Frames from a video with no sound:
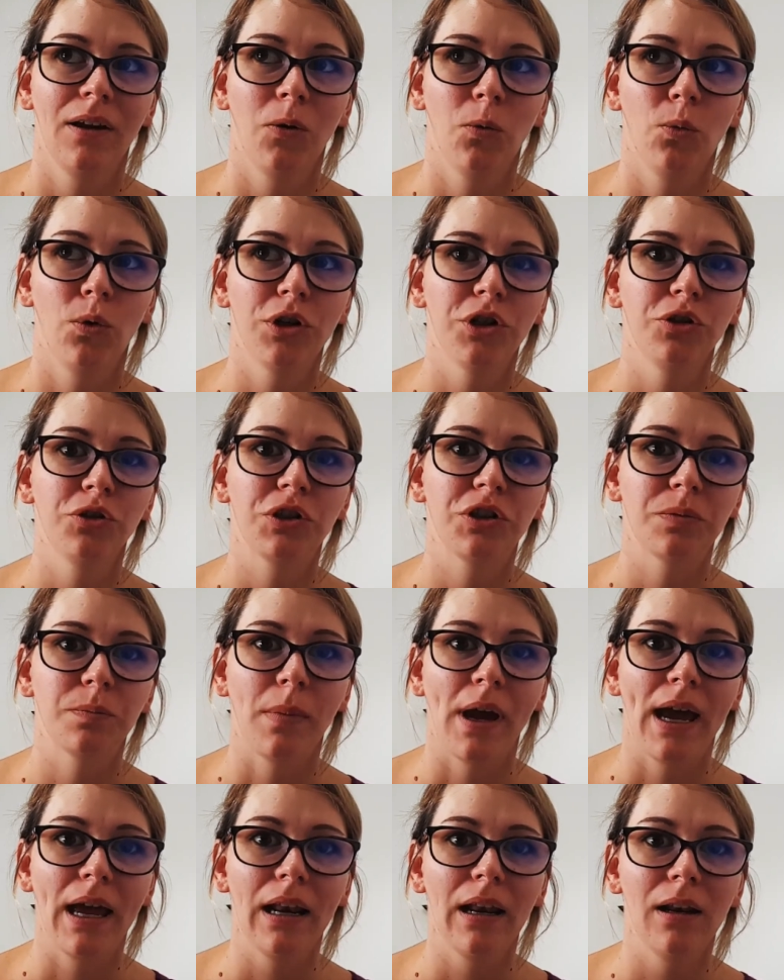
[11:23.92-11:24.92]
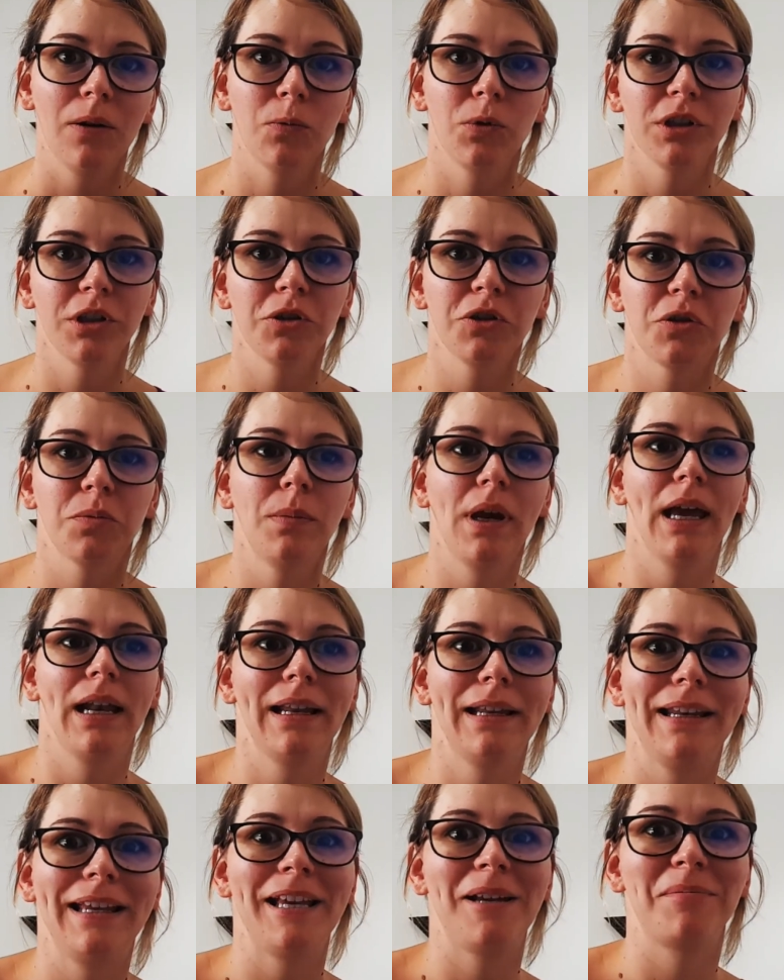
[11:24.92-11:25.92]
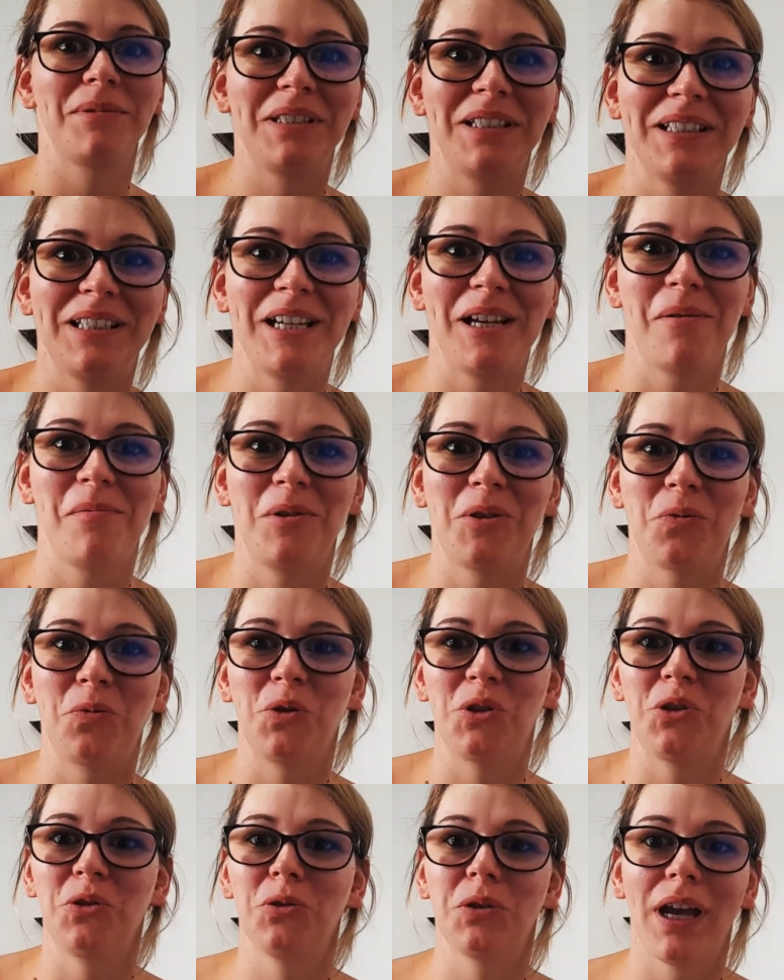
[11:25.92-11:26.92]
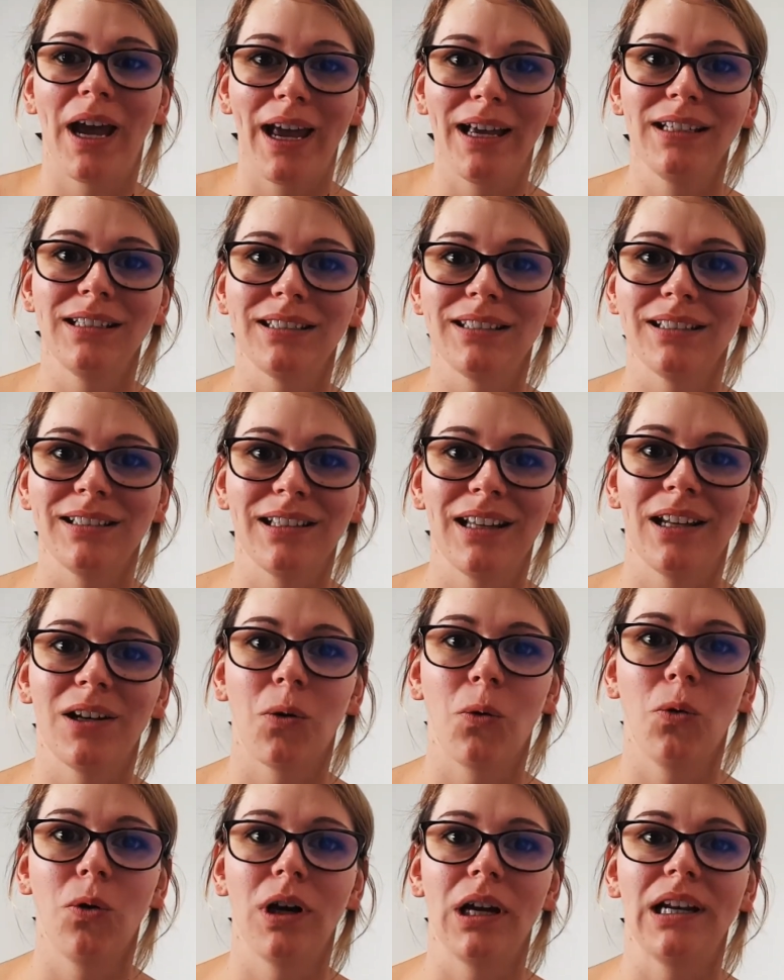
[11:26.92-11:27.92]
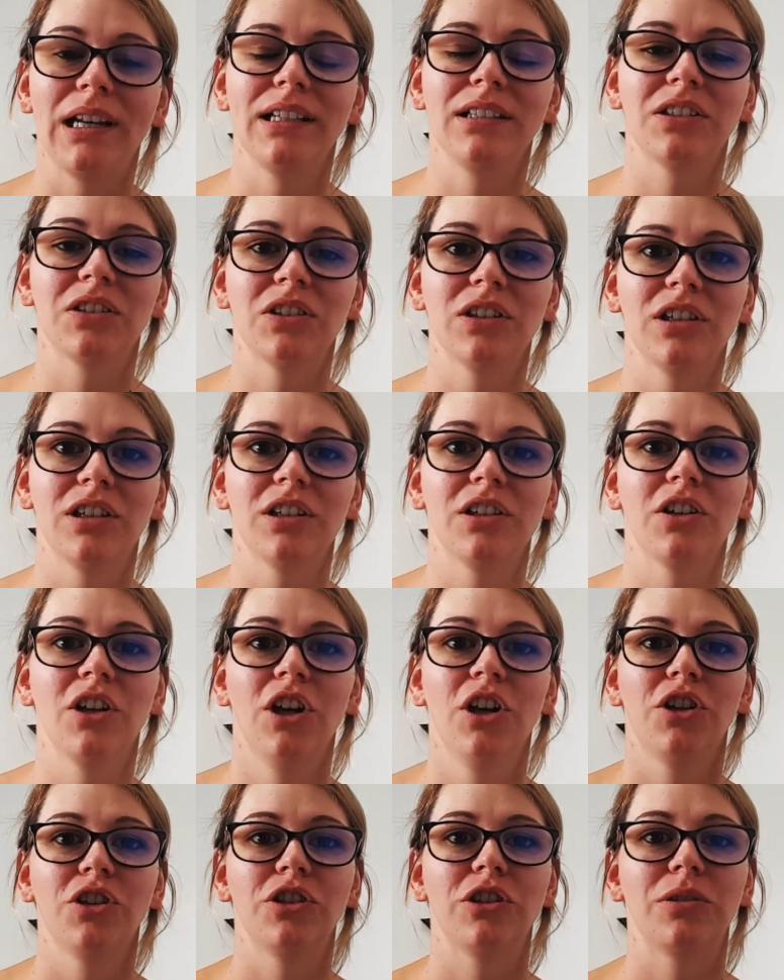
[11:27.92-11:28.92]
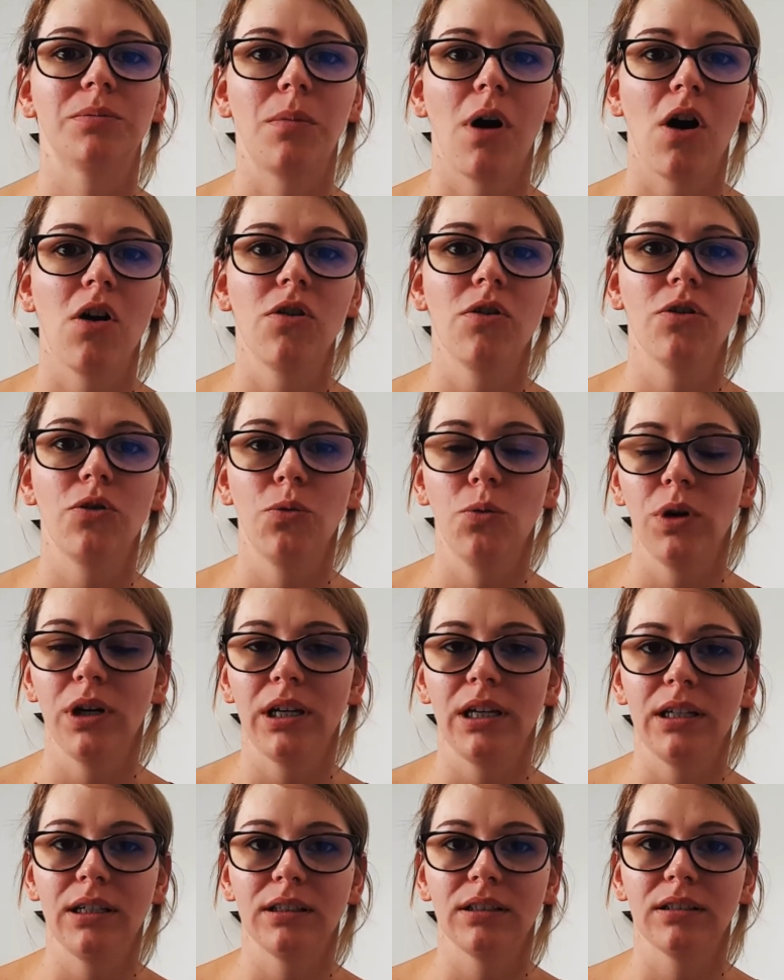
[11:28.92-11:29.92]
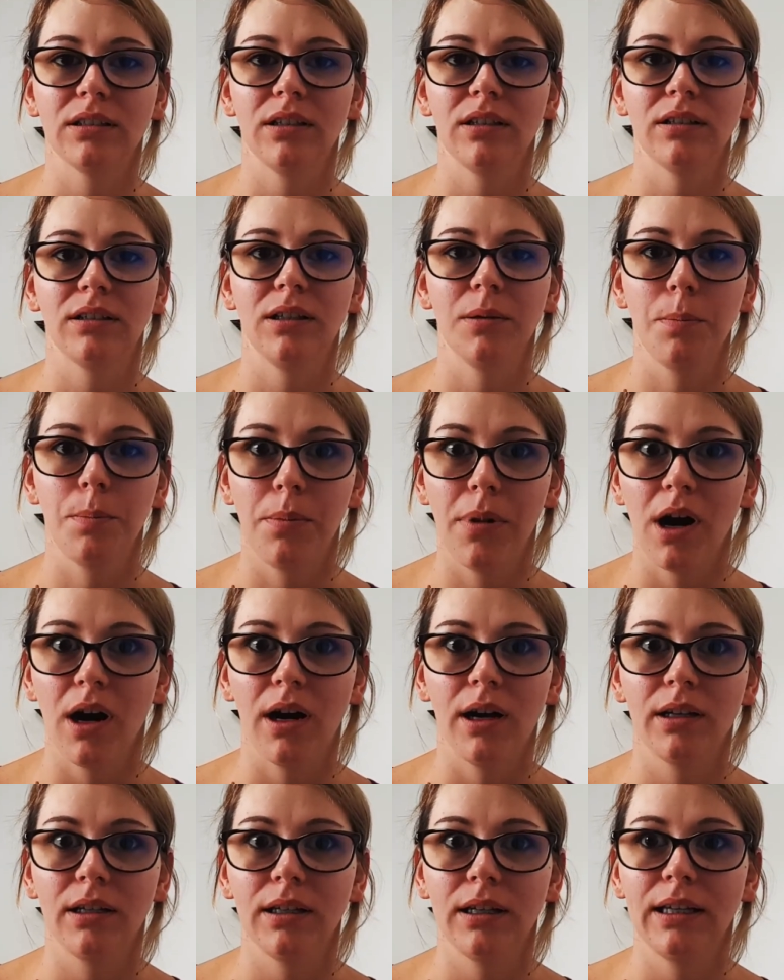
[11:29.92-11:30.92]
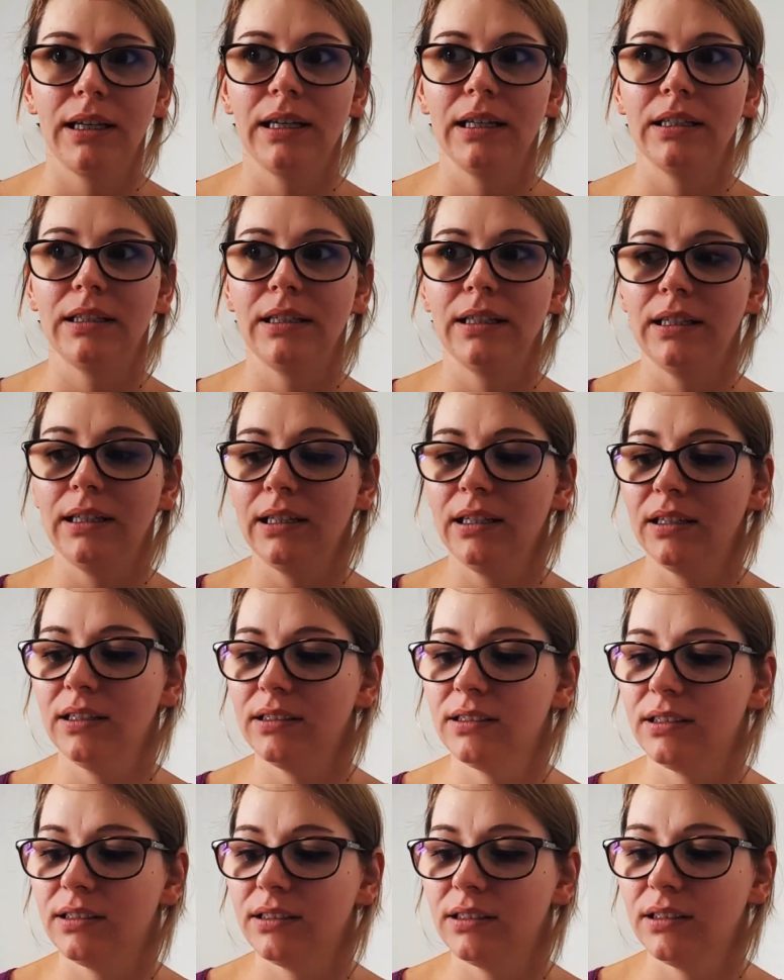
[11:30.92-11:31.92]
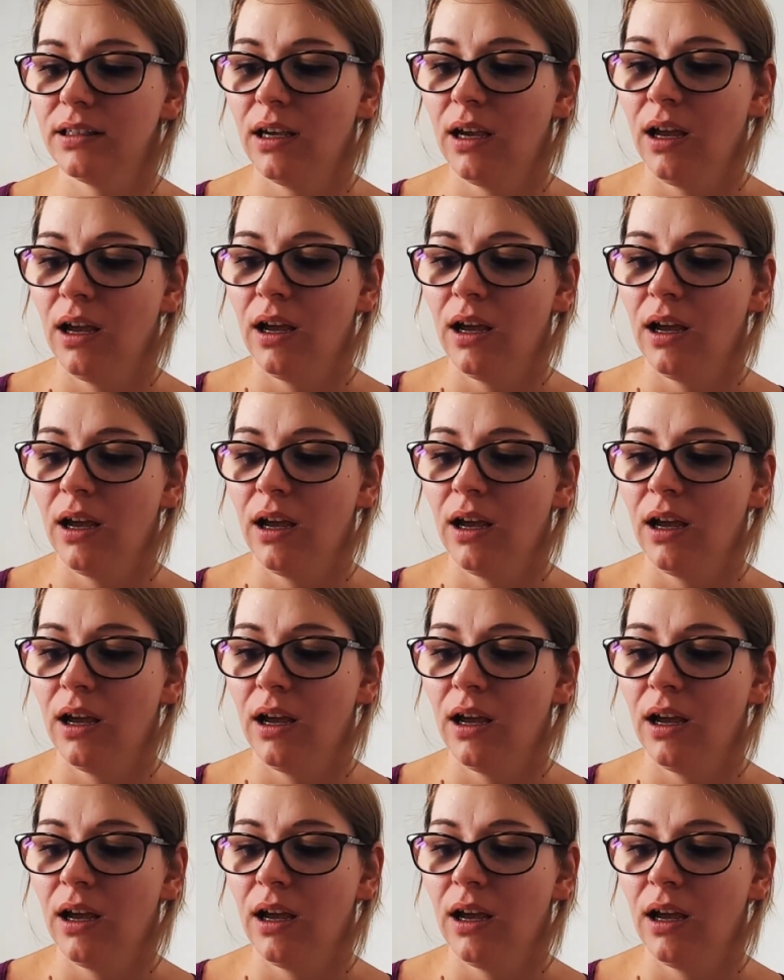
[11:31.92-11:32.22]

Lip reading: what you smell in Amsterdam is what you taste in that oil. It's not smoked weed, it's not the bud, it is